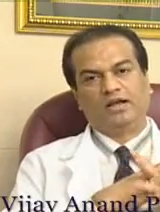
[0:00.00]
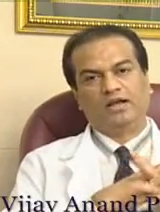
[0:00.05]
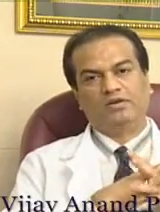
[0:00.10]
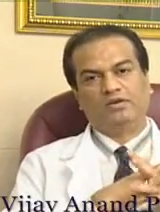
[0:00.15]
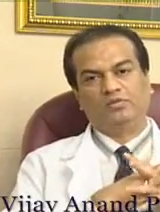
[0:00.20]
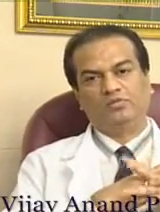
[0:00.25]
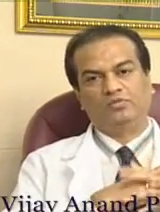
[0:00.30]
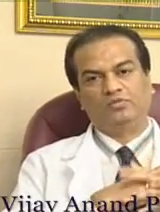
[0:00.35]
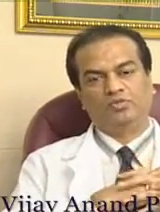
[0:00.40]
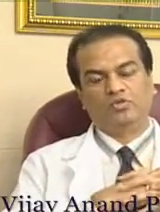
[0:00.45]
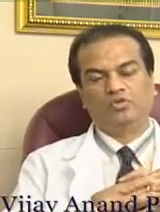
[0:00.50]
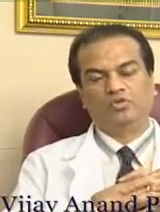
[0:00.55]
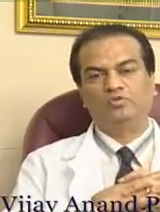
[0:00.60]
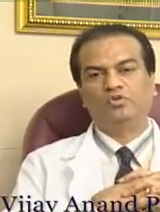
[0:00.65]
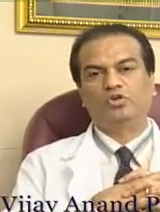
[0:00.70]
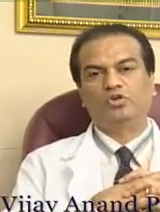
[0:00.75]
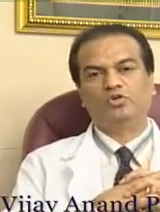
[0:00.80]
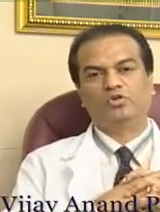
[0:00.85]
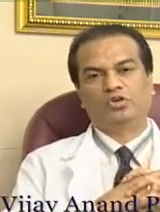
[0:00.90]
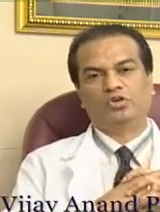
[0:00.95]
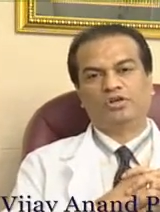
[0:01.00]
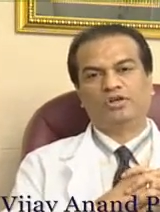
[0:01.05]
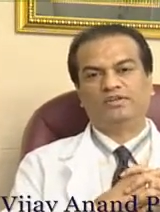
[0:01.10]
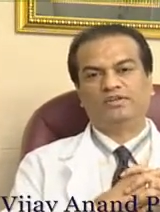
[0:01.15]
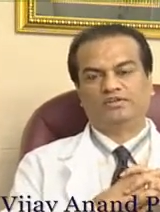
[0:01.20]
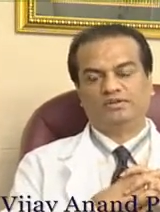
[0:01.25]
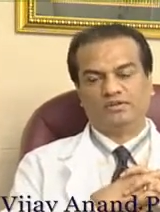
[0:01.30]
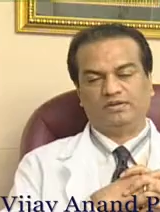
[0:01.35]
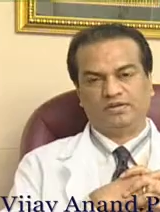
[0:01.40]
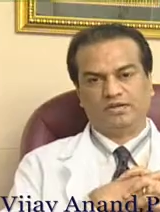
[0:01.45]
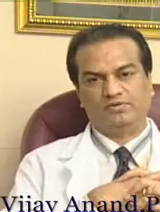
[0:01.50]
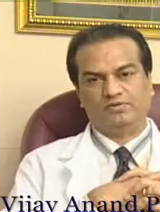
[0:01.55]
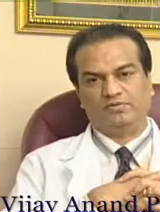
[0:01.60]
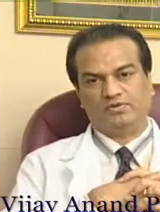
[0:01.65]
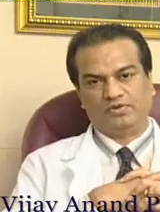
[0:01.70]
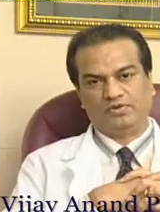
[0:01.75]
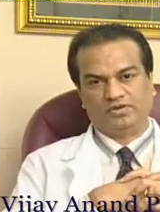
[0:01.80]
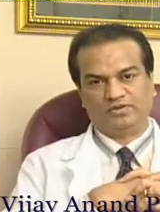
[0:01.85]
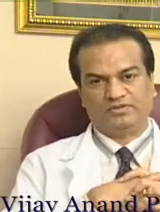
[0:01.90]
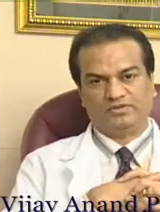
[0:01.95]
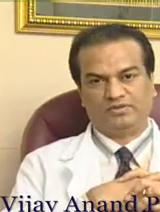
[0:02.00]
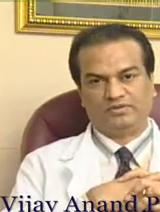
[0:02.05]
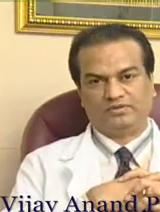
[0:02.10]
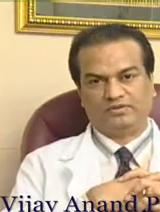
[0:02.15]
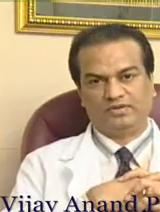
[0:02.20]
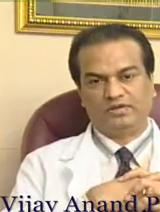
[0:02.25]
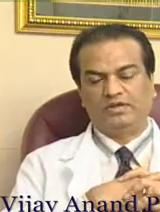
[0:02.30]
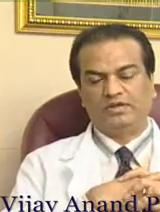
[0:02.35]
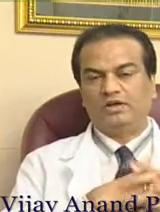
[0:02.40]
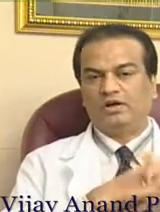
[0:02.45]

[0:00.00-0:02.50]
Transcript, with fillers: I no more call it as a dreadful disease.